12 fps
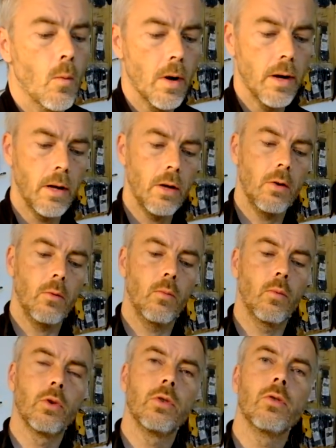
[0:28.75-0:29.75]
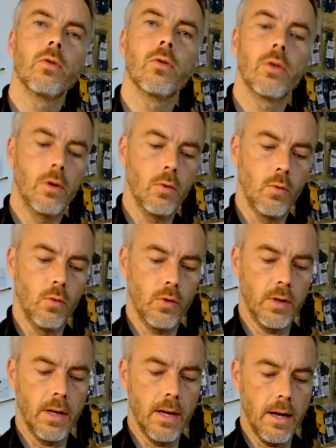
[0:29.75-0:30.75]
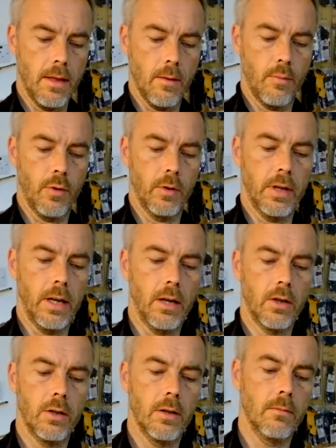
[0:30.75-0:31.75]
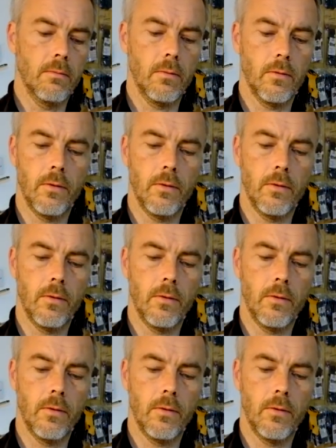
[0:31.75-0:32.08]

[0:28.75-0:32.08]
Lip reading: why would you use a leather protection?